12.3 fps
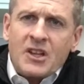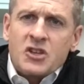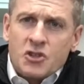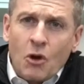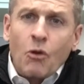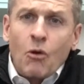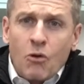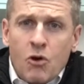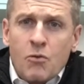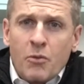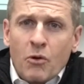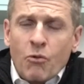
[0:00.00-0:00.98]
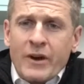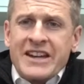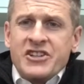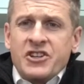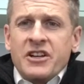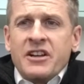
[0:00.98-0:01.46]
Solukhumbu
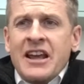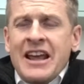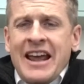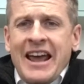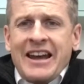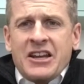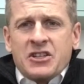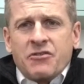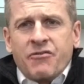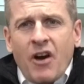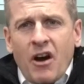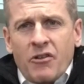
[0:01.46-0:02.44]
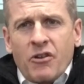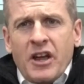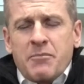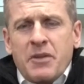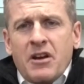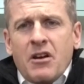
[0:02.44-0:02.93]
region, and his father
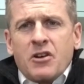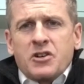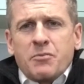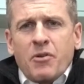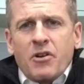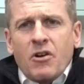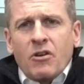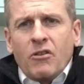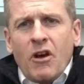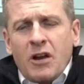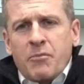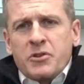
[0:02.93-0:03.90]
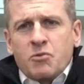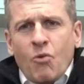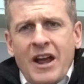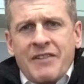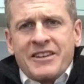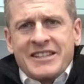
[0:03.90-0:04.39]
had been an entrepreneur. Lakpa's
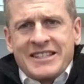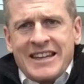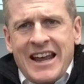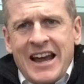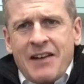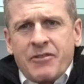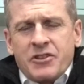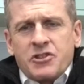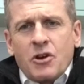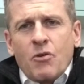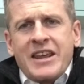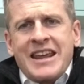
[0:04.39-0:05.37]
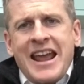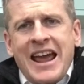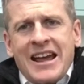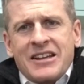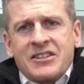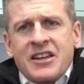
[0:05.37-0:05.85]
wife is deaf, and so he
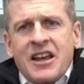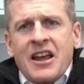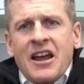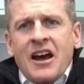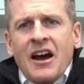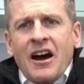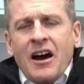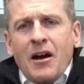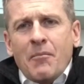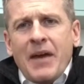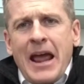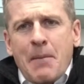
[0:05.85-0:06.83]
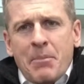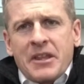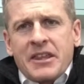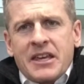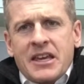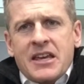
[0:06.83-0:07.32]
has um,
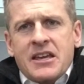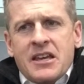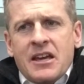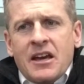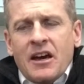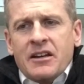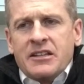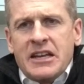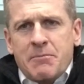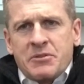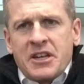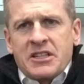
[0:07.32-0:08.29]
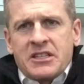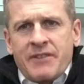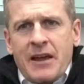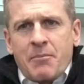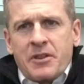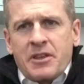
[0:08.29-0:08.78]
empathy, a deep sense
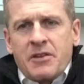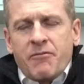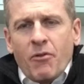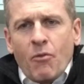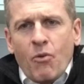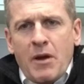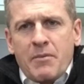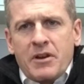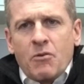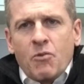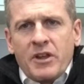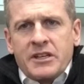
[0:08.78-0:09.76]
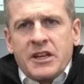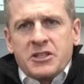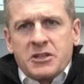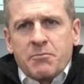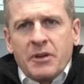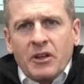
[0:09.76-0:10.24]
of empathy for women with
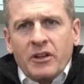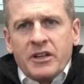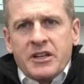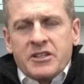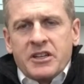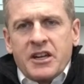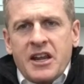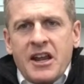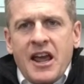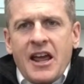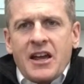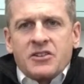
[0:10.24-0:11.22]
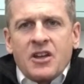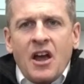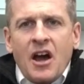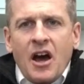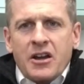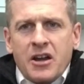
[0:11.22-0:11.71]
disabilities. And he has
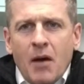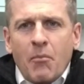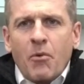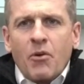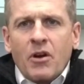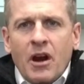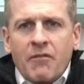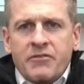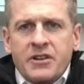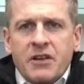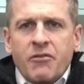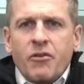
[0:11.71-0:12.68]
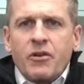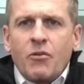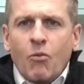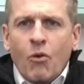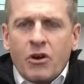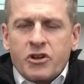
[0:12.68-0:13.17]
a number of
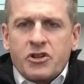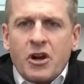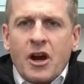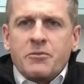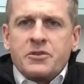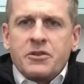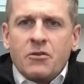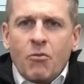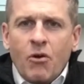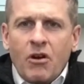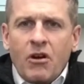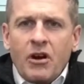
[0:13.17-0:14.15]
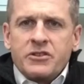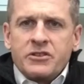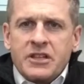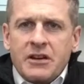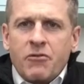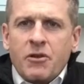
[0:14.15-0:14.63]
different workshops that work on
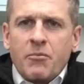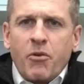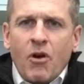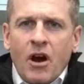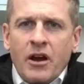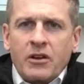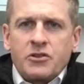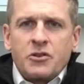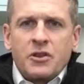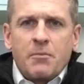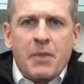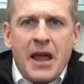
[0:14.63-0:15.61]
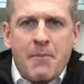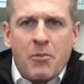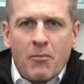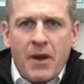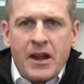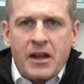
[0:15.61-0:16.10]
different products. So the
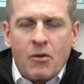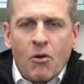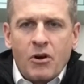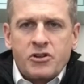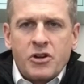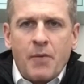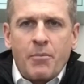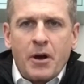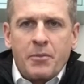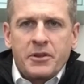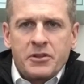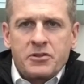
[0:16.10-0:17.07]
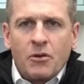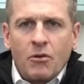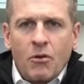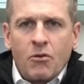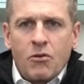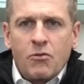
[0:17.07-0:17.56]
papermaking workshop up in the
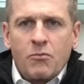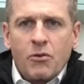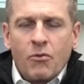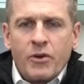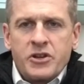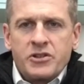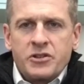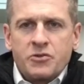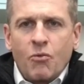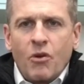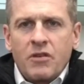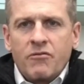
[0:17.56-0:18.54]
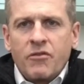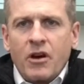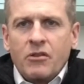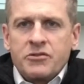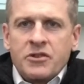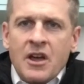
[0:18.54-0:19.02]
Solukhumbu region is one of
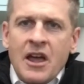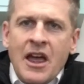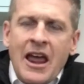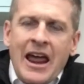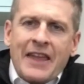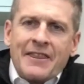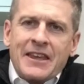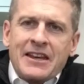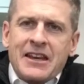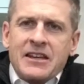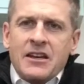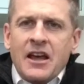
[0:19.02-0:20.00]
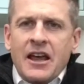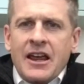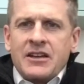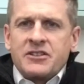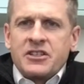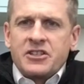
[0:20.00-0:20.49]
those and then he does,
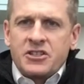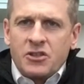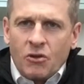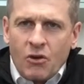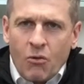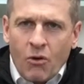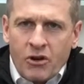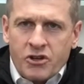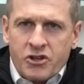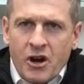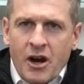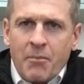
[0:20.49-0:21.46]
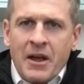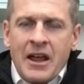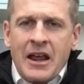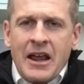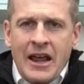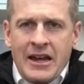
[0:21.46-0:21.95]
he has the silk workshop,
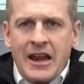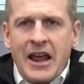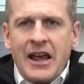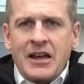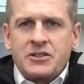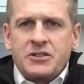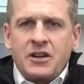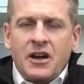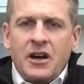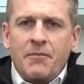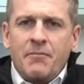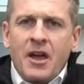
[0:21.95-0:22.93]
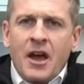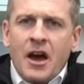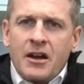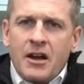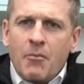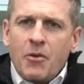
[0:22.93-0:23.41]
and he has um,
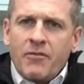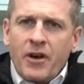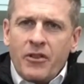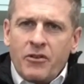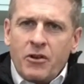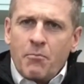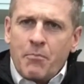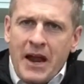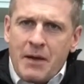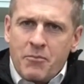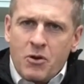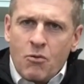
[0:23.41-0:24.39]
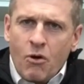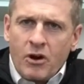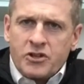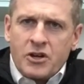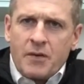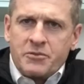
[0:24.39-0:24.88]
a number of other you know bamboo
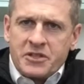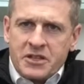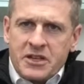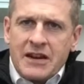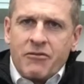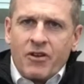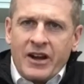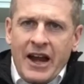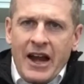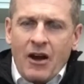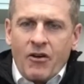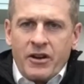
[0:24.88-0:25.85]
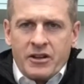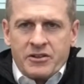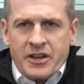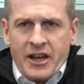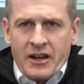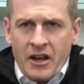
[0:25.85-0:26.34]
workshops in different
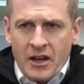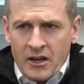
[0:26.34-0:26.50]
areas. And